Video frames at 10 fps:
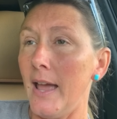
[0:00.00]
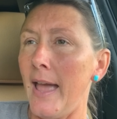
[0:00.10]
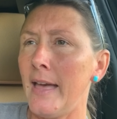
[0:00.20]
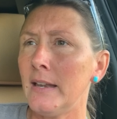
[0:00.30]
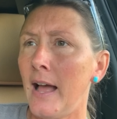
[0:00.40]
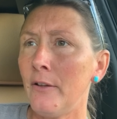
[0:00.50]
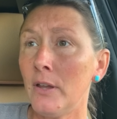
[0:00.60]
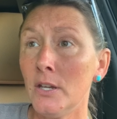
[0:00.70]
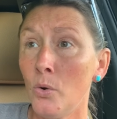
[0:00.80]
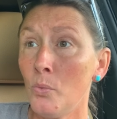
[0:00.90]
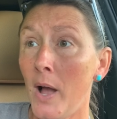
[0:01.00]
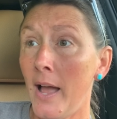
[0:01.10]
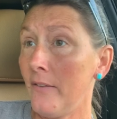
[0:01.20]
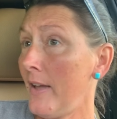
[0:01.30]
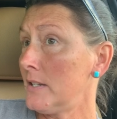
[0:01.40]
And I, you know,
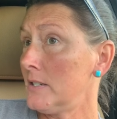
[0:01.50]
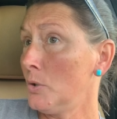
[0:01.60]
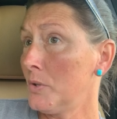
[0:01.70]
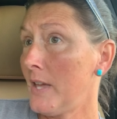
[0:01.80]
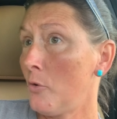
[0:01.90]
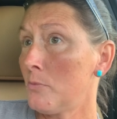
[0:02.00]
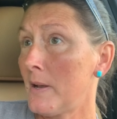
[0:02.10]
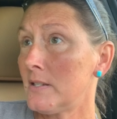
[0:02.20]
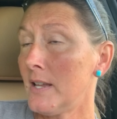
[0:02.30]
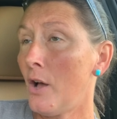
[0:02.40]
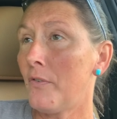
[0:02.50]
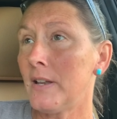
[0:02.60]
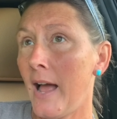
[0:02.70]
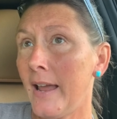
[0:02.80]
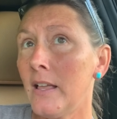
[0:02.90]
I've had to deal with that with myself, and
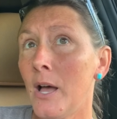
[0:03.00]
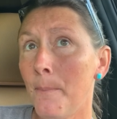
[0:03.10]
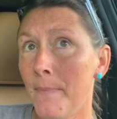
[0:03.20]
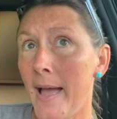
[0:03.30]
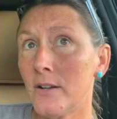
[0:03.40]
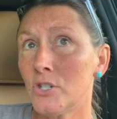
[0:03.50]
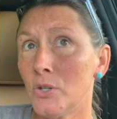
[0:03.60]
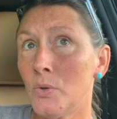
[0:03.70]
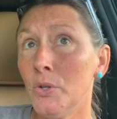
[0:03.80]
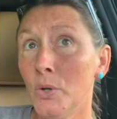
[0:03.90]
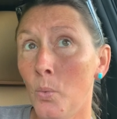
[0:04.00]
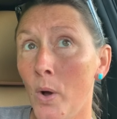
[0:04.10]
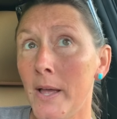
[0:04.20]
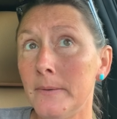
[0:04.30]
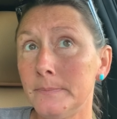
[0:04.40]
I come back to, you know
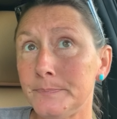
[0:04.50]
what?